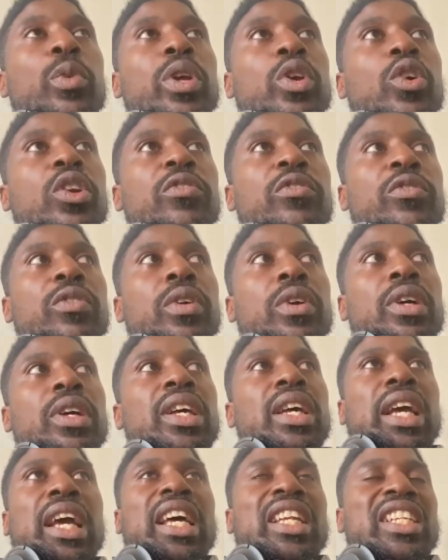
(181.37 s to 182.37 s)
could have
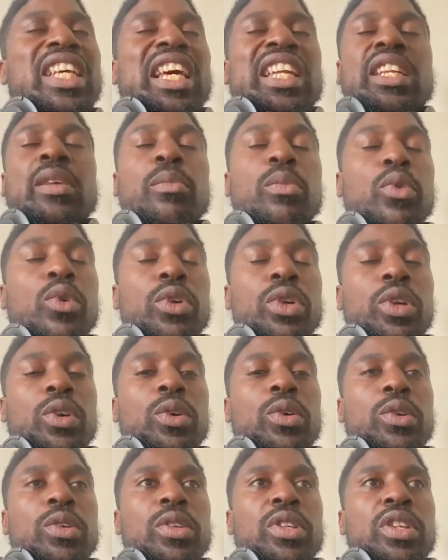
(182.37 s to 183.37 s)
attacked them more though,
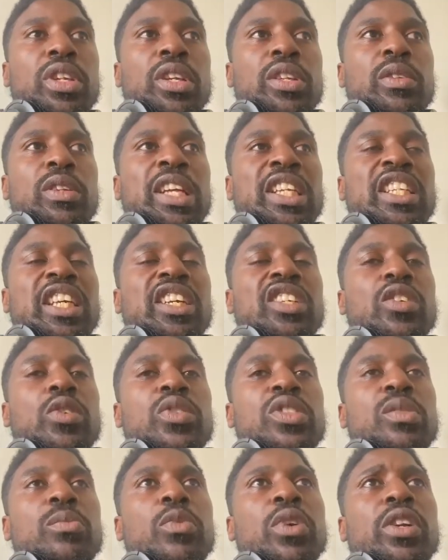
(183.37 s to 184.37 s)
attacked
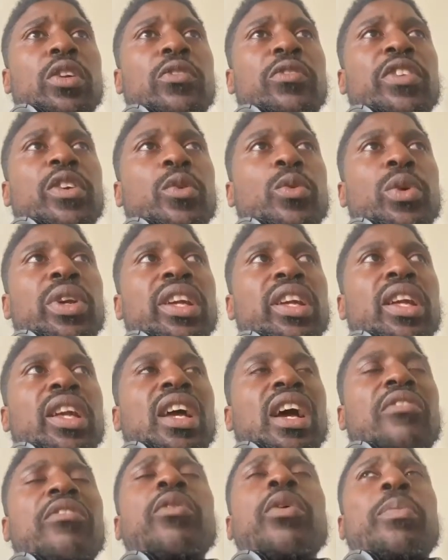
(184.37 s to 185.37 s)
Chelsea more. I think we
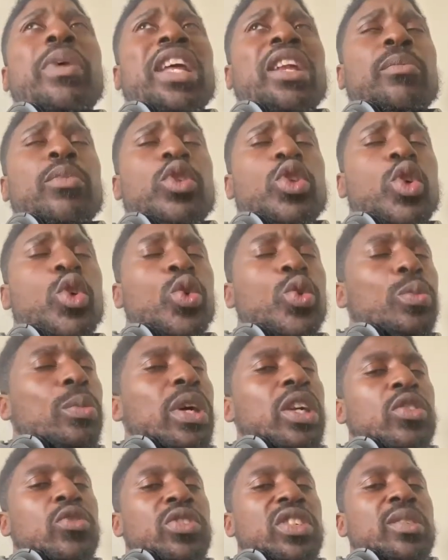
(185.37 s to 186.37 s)
paid them too
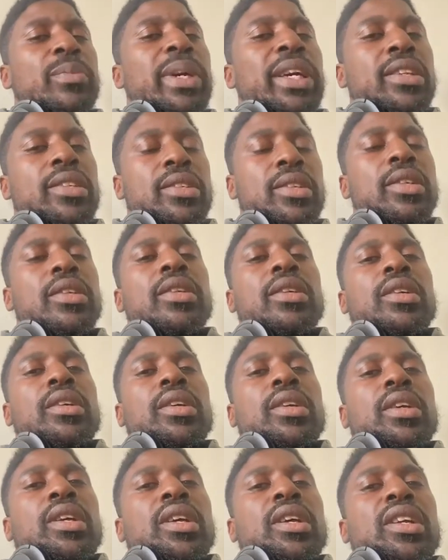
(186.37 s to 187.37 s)
much respect.
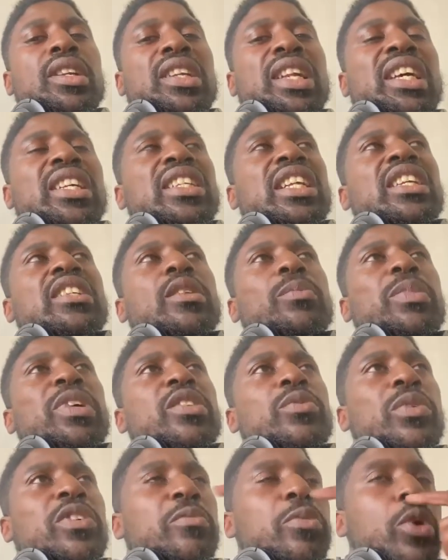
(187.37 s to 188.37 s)
That's the best
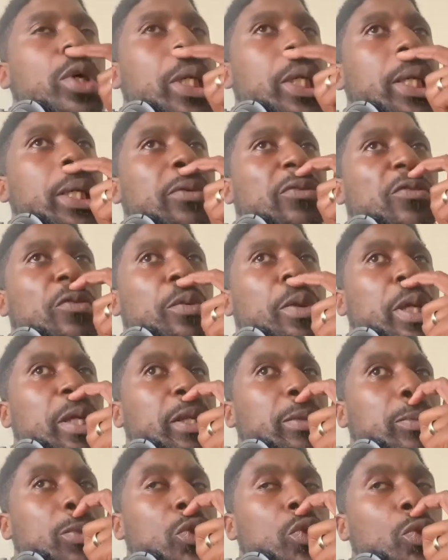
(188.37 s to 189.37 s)
way of putting it. I think we paid them
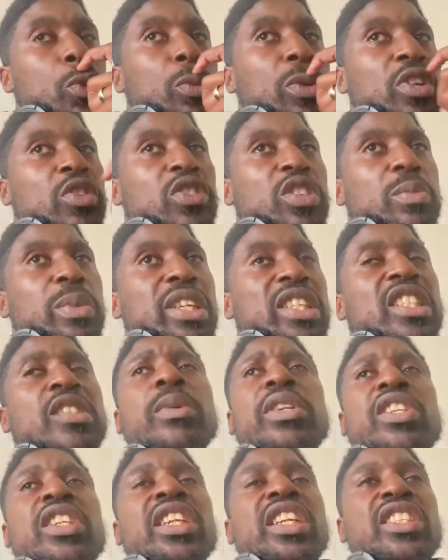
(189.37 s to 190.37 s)
too much respect,
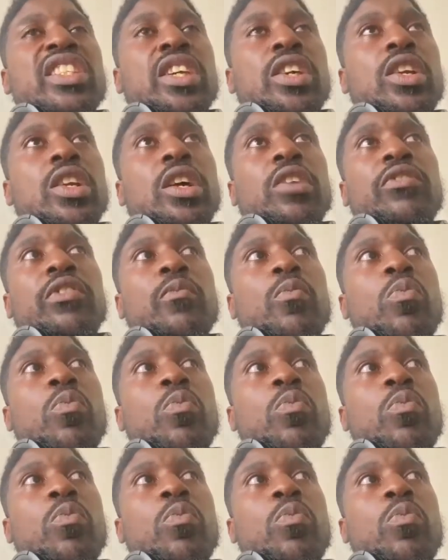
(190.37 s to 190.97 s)
especially in that second half.